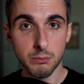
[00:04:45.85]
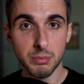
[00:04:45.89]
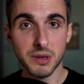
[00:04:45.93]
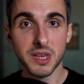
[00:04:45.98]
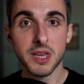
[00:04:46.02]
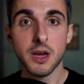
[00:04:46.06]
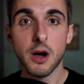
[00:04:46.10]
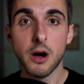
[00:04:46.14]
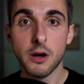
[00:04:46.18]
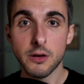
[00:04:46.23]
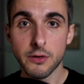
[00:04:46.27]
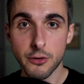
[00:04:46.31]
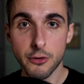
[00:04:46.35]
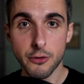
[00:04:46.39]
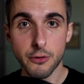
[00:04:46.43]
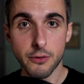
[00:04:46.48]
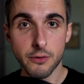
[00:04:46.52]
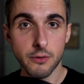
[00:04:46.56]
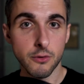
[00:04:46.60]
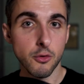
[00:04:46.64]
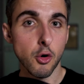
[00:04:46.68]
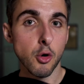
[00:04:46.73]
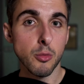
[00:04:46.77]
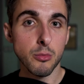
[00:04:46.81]
beyond your
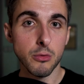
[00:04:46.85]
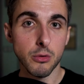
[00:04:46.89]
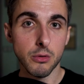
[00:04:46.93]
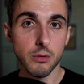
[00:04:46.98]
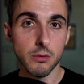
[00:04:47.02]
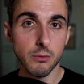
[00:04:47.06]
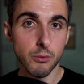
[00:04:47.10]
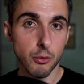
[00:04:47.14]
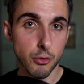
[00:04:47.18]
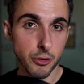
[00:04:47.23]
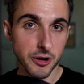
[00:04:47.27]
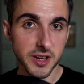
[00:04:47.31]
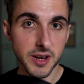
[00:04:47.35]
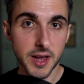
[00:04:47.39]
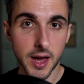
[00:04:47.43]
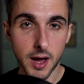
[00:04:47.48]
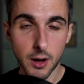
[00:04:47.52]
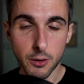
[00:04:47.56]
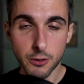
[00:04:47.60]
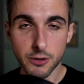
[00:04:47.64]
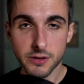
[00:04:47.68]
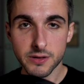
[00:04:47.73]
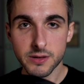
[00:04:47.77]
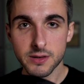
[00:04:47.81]
normal working
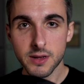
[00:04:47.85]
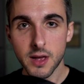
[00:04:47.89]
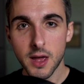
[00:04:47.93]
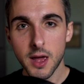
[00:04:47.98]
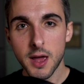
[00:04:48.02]
hours,